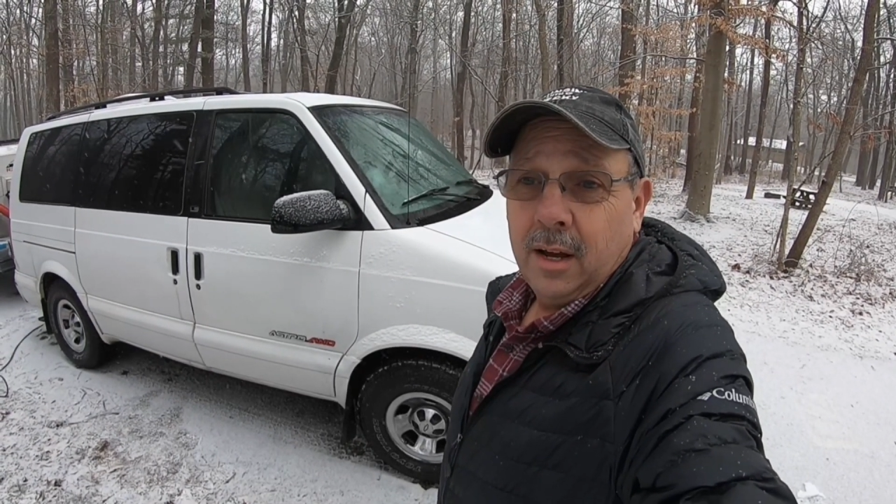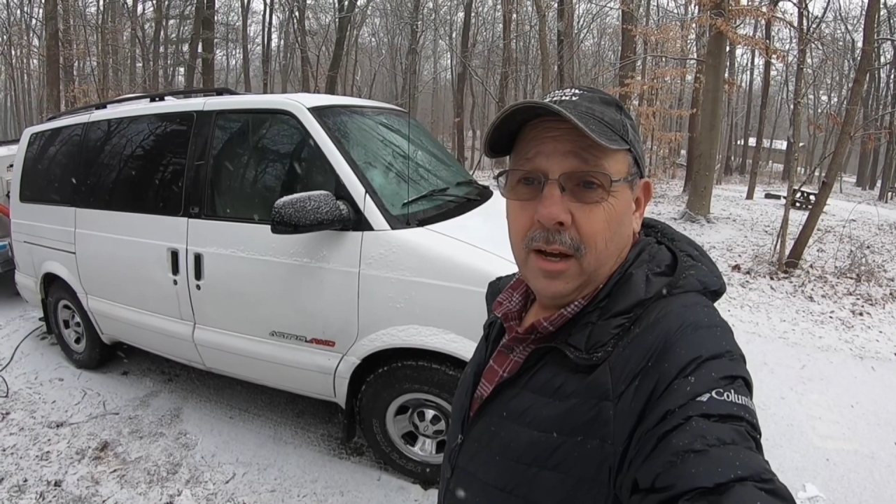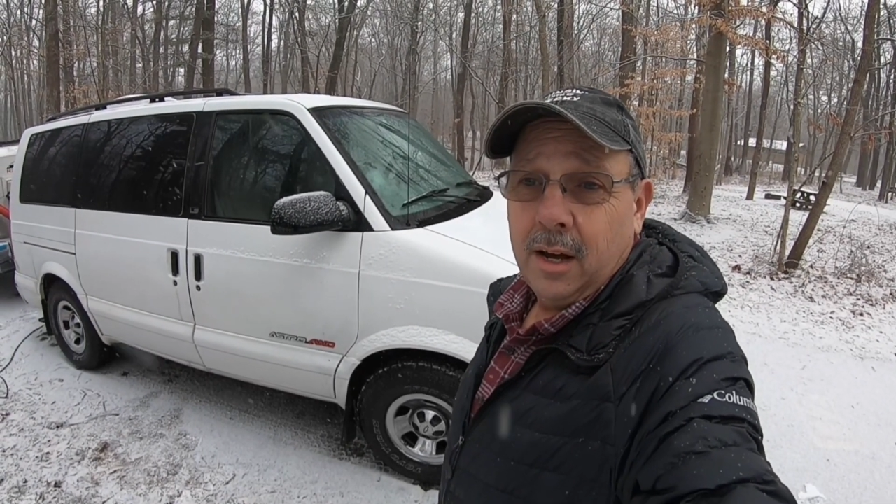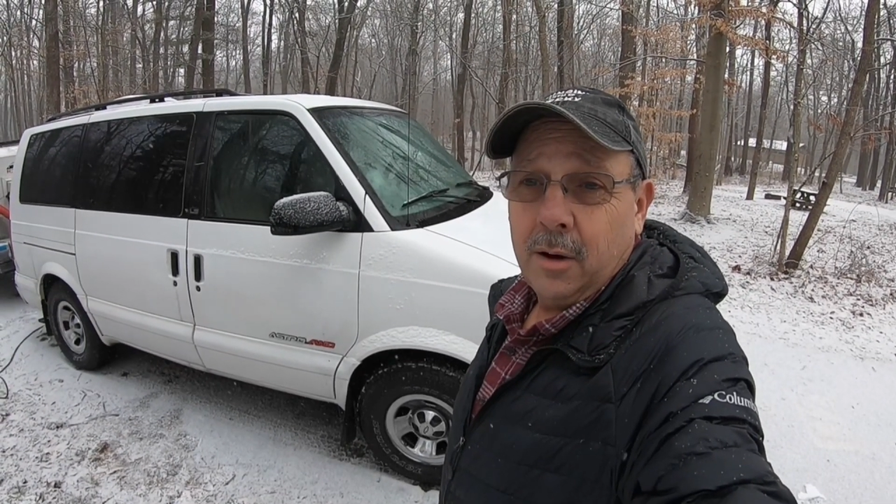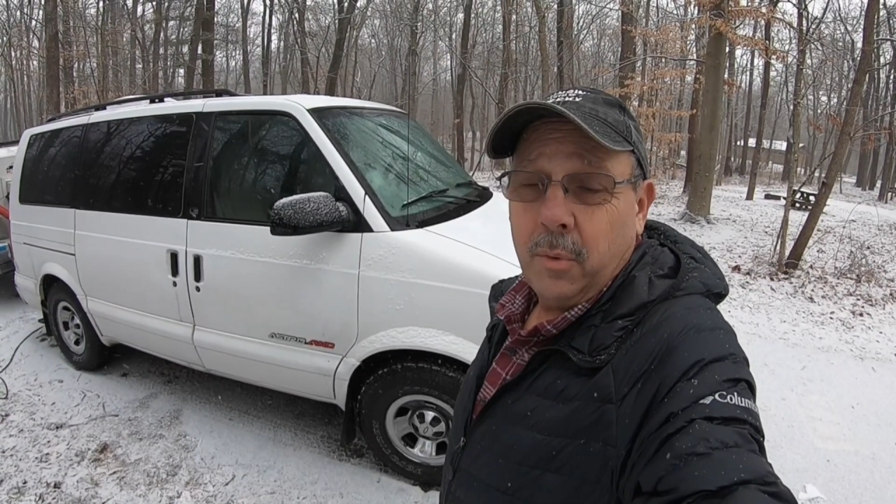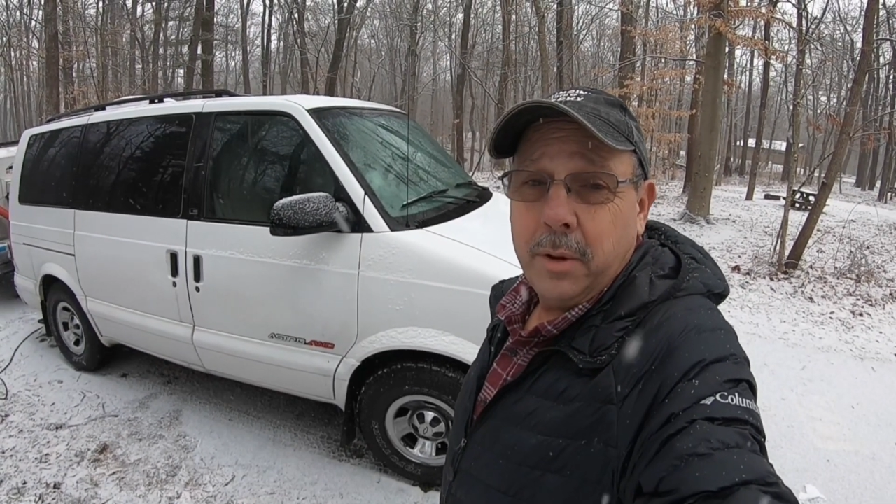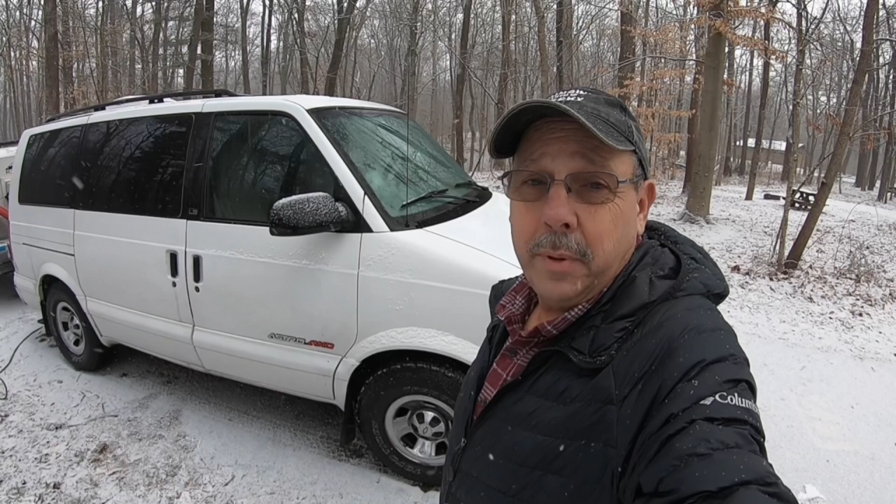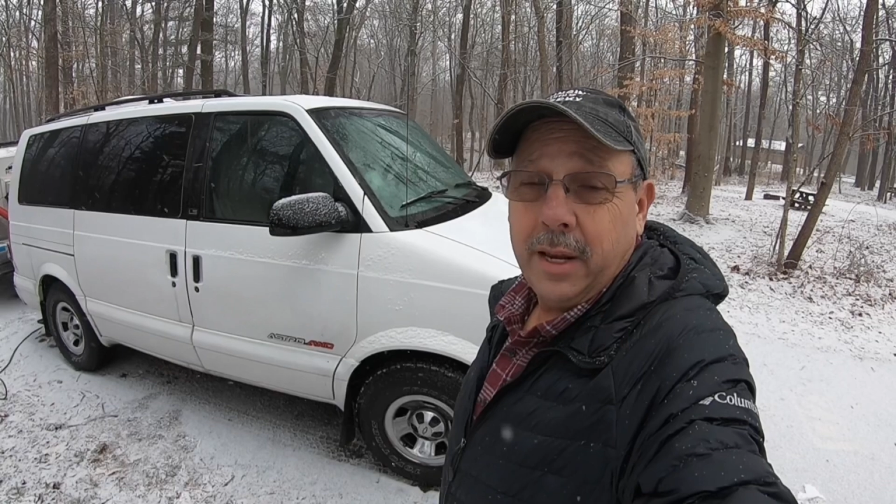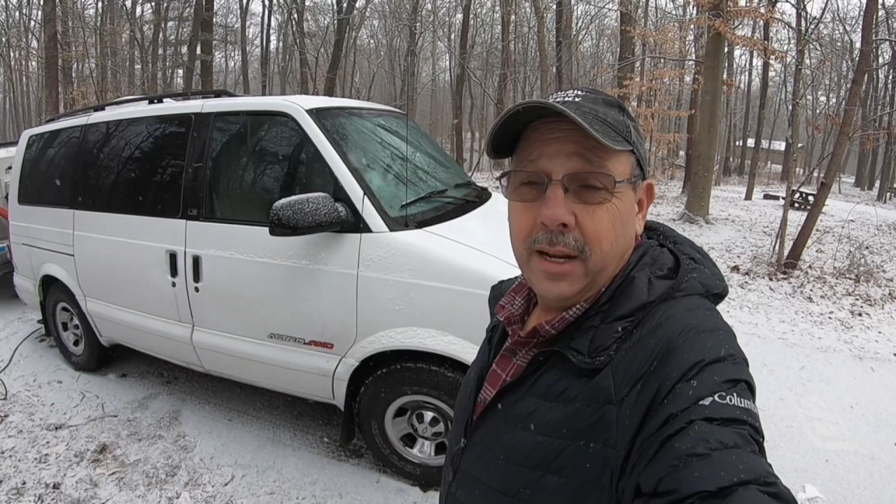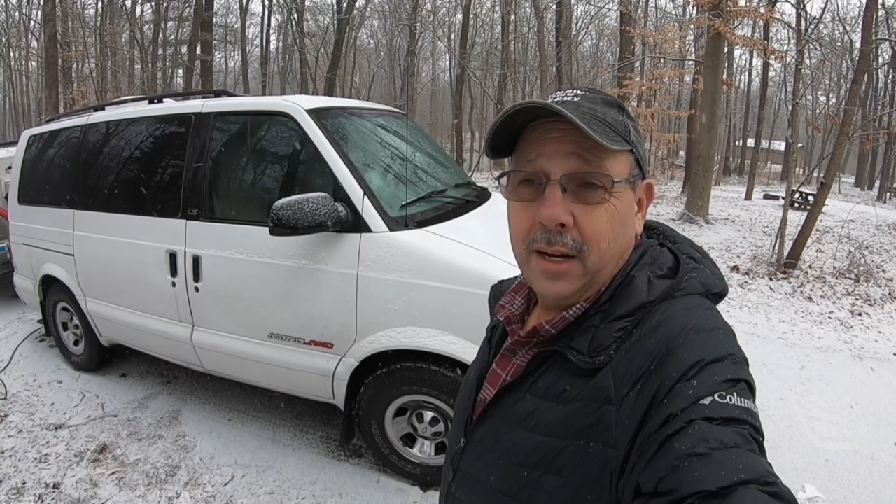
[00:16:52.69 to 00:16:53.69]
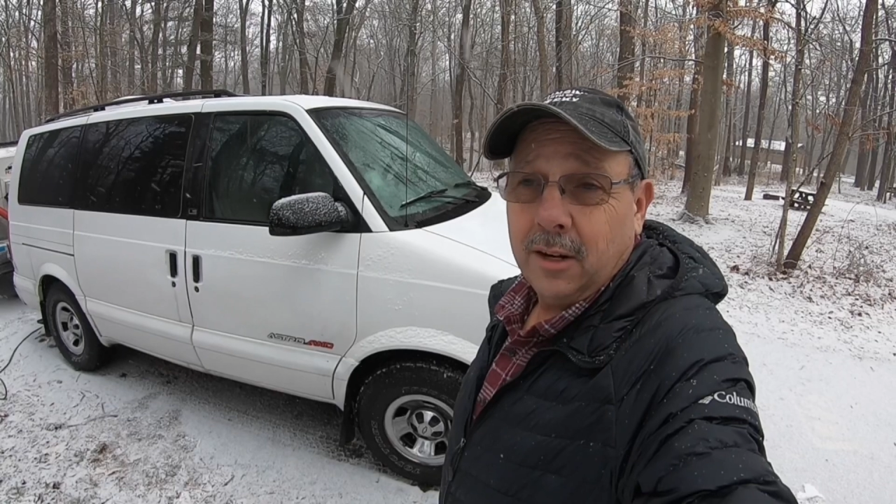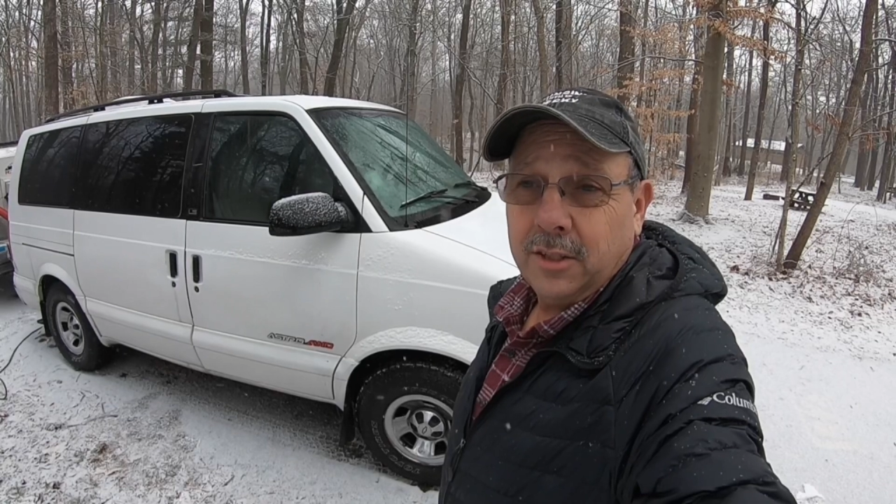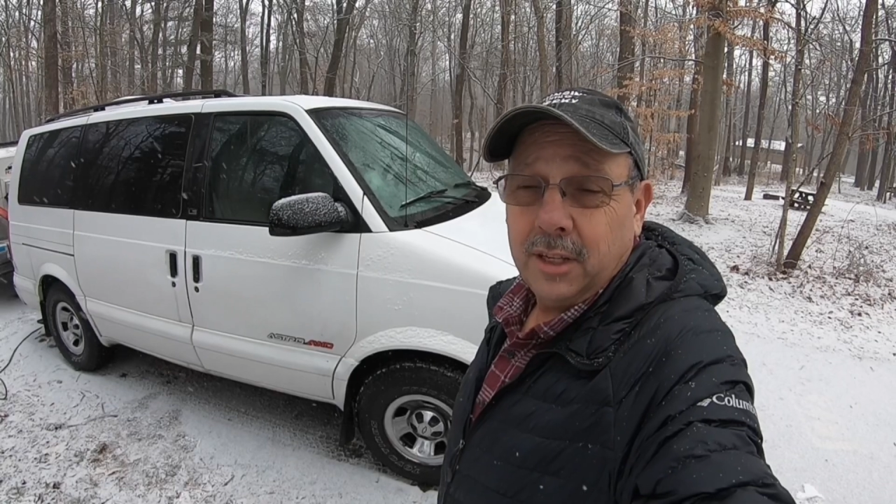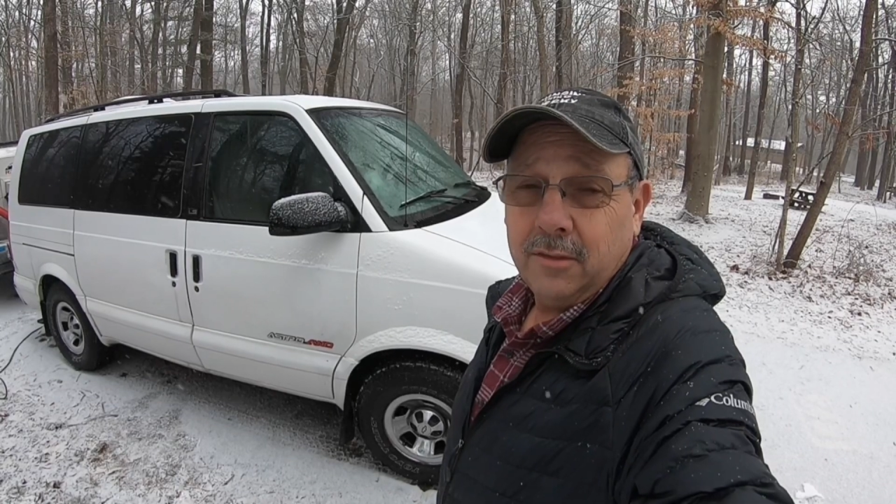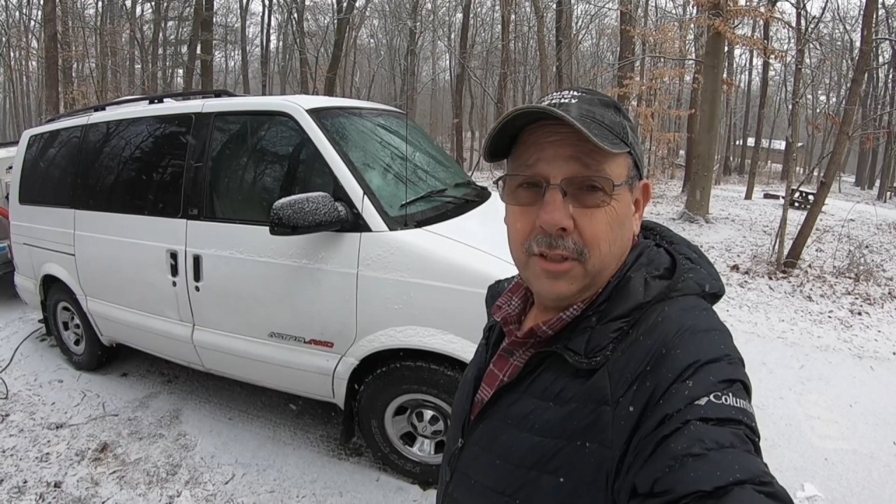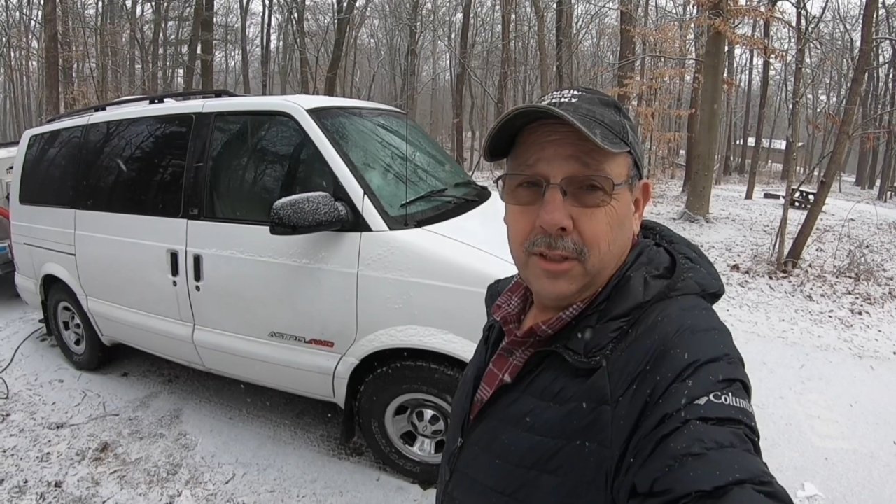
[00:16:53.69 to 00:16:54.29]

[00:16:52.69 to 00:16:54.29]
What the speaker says: We had been getting ourselves